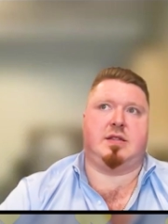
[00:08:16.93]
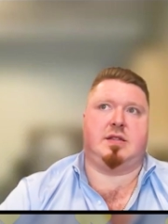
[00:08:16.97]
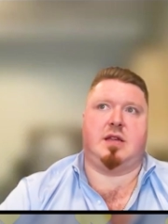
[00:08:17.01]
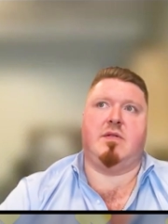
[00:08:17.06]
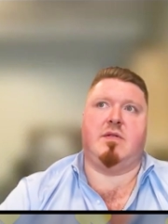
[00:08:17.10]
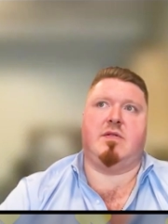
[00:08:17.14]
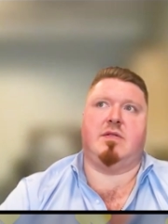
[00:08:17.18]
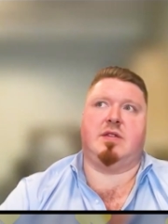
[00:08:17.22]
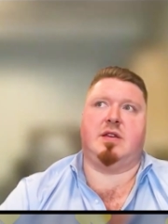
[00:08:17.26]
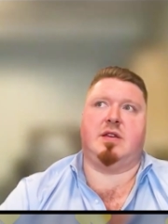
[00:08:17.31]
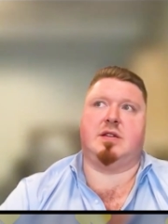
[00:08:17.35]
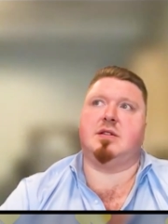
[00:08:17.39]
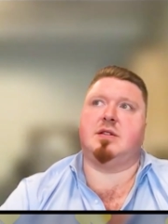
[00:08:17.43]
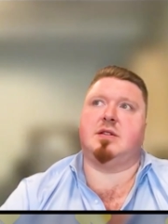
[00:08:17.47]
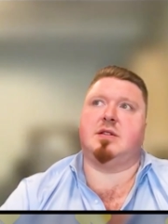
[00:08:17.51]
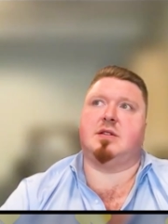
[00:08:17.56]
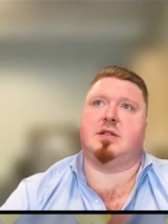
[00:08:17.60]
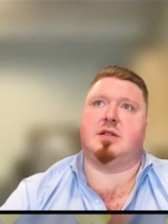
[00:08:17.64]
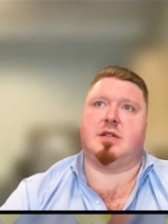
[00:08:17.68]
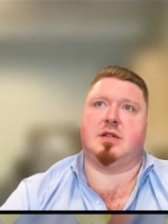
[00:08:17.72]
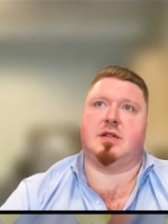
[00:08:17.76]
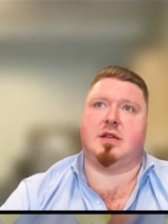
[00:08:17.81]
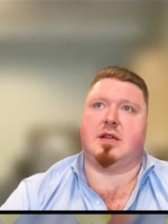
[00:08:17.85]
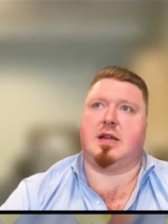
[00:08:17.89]

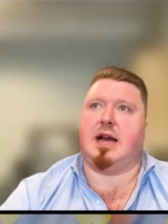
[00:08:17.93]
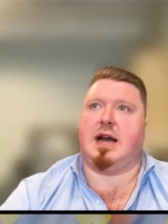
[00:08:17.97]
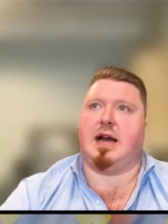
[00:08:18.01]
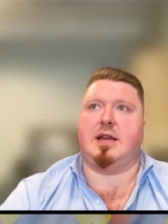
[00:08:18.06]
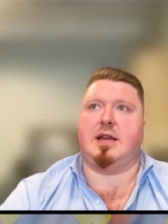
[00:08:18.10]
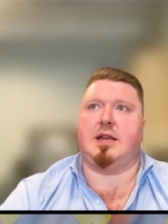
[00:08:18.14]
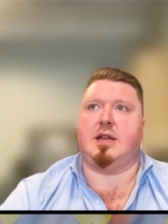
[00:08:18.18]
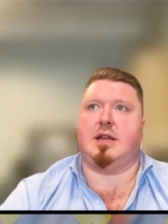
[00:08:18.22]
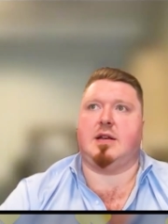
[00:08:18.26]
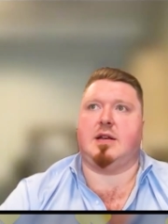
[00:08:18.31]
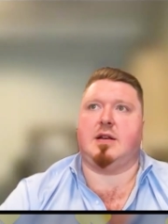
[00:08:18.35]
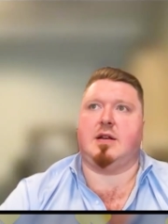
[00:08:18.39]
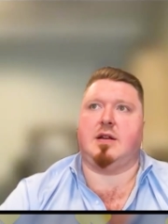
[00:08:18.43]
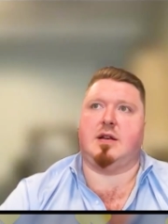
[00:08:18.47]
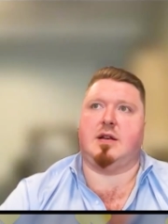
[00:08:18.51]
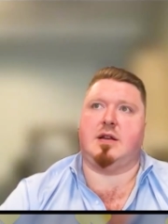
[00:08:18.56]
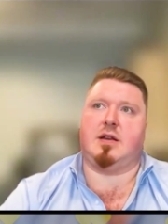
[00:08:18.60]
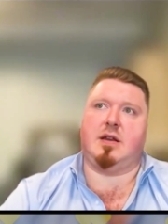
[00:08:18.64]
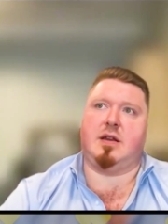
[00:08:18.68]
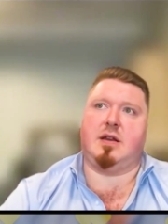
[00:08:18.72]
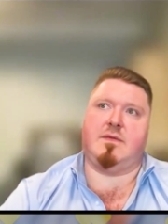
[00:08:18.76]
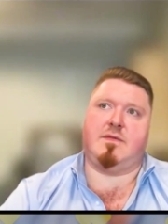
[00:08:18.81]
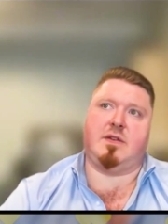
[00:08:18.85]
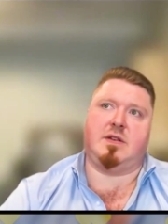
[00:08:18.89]
Everything's gotten here,
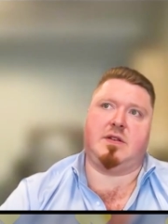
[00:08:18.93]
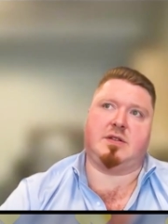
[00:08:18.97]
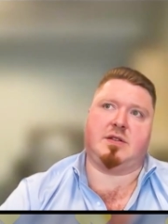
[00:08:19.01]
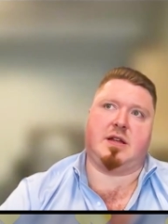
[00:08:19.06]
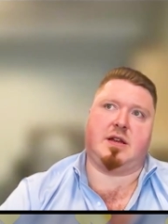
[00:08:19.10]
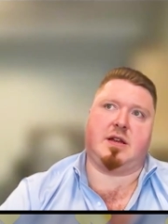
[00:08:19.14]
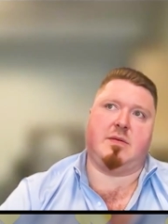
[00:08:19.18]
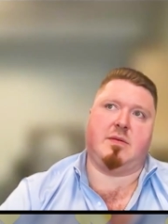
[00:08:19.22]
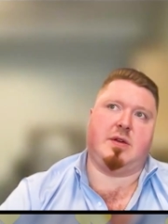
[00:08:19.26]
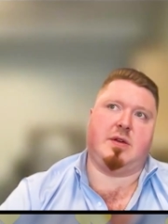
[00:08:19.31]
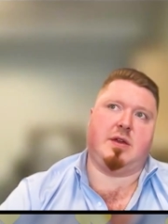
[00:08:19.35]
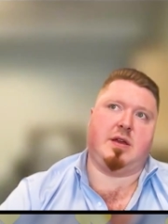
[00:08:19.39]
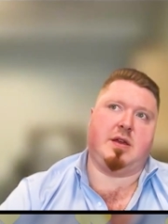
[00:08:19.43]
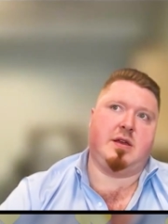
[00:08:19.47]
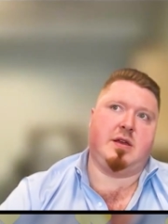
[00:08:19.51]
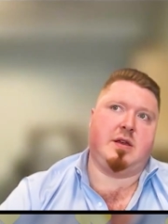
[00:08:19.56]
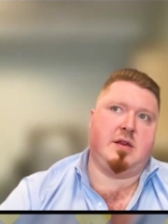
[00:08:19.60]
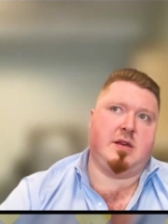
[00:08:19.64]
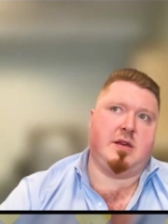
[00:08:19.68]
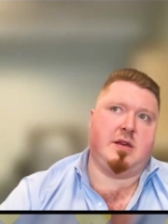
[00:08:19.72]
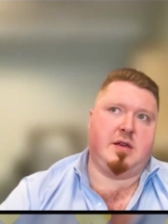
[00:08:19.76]
and if there's going to be